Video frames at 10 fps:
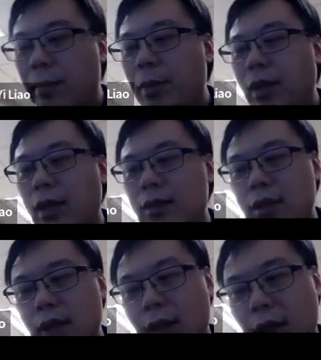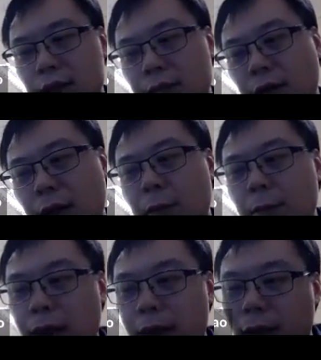can be considered as fiber
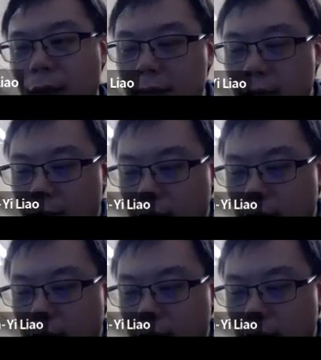products.